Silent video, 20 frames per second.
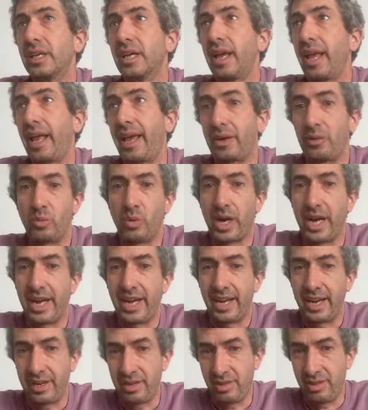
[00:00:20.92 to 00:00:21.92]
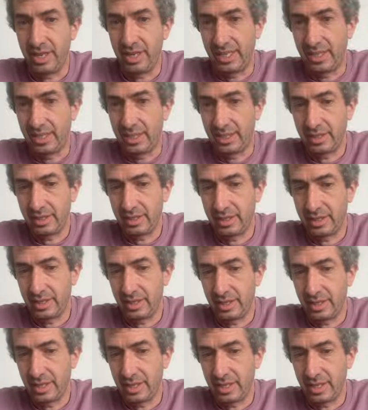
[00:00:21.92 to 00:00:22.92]
and why I think
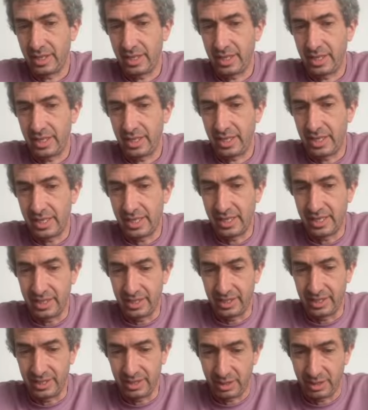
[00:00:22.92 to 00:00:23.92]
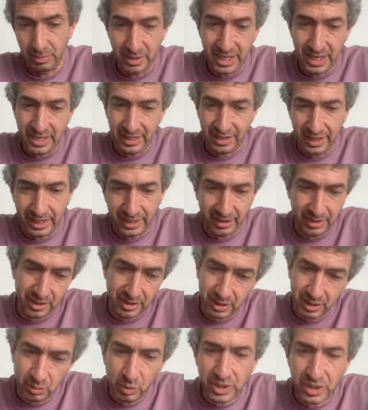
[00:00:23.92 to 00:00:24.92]
it is, to me,
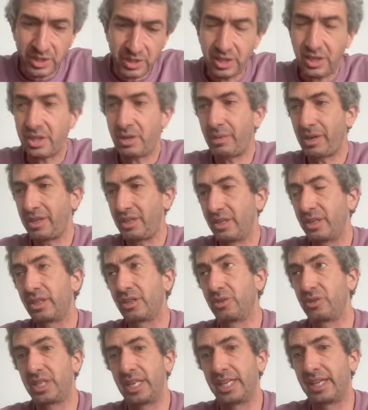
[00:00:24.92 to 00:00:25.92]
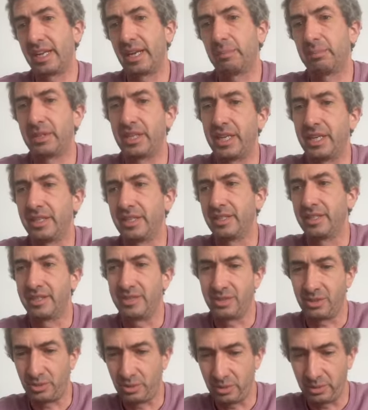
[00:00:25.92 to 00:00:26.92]
when you talk about note-taking applications, there's
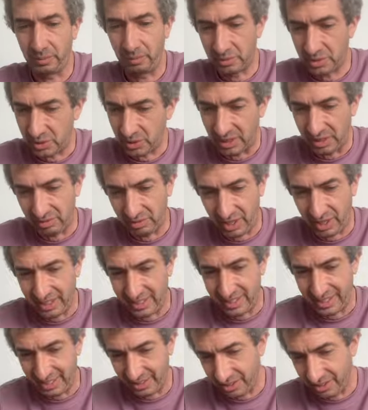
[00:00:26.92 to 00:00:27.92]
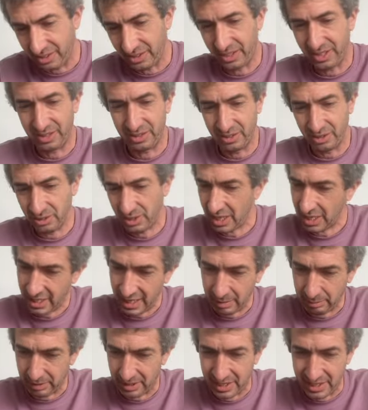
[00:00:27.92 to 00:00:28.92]
a whole strain of thought. It's like, oh, your note-taking
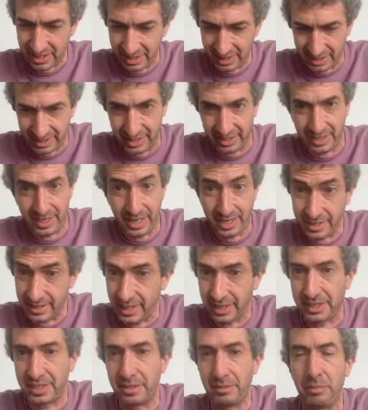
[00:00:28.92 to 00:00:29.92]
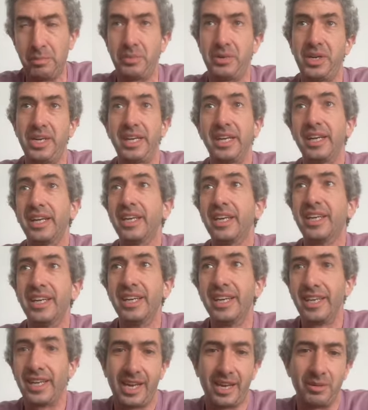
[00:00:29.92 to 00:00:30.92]
application is like a second brain.
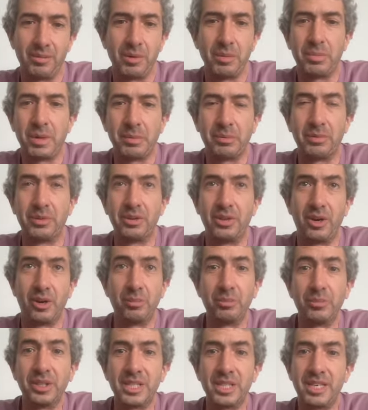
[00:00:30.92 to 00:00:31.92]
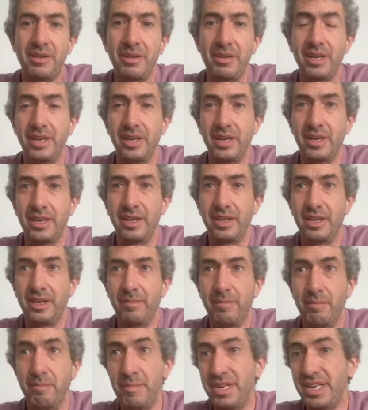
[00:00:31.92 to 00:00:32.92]
And what people normally
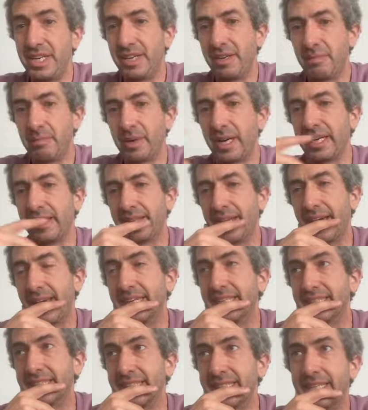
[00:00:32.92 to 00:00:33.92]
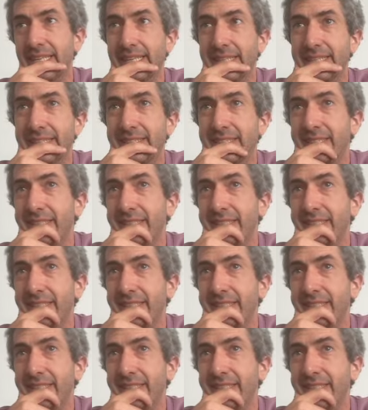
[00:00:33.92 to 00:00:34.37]
mean by that is that